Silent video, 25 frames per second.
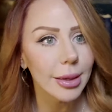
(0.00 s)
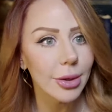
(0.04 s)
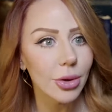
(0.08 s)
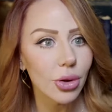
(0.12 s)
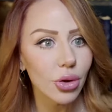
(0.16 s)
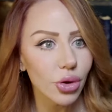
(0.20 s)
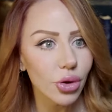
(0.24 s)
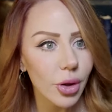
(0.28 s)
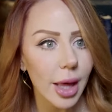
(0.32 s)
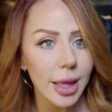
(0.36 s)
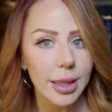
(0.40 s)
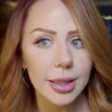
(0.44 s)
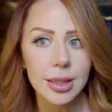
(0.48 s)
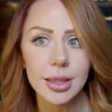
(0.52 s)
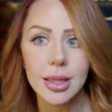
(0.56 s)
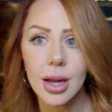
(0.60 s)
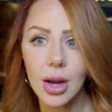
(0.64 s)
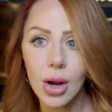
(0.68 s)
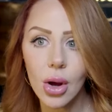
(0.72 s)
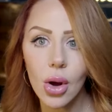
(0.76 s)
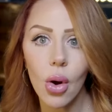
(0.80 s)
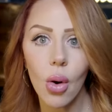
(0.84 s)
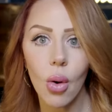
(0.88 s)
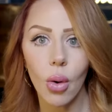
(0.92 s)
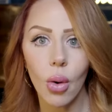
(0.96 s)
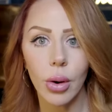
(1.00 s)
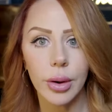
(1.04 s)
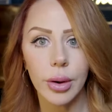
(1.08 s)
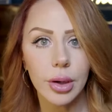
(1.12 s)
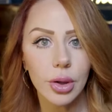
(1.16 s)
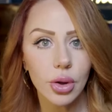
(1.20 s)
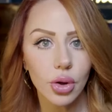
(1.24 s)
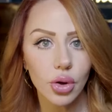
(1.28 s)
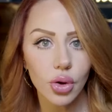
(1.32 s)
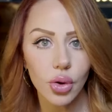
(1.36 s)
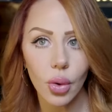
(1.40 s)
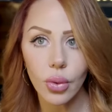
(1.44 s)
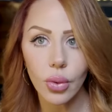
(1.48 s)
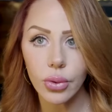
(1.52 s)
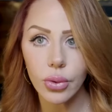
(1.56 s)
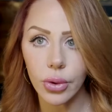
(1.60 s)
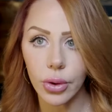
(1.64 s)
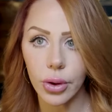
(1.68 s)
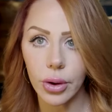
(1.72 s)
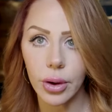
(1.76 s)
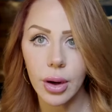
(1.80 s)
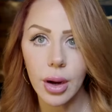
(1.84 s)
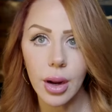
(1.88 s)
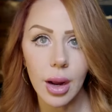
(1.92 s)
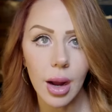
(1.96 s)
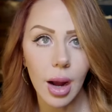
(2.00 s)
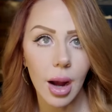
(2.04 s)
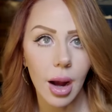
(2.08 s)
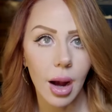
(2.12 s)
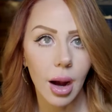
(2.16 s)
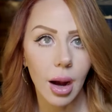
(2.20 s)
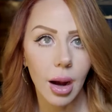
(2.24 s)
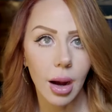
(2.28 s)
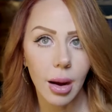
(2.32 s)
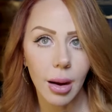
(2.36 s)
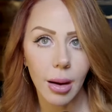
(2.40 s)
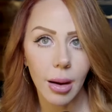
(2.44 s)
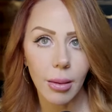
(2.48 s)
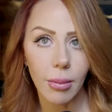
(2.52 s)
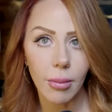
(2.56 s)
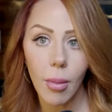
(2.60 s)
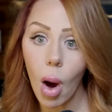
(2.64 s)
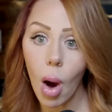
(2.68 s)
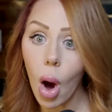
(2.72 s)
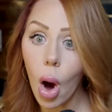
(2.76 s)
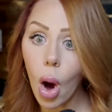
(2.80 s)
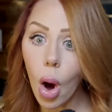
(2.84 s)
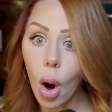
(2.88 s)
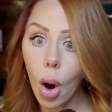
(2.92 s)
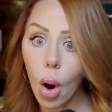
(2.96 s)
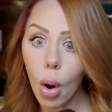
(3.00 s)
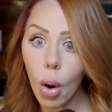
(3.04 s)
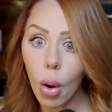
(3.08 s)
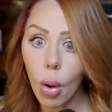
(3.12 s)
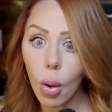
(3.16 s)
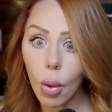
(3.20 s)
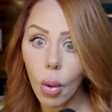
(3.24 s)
in his chest or in his shoulder. Um, oh.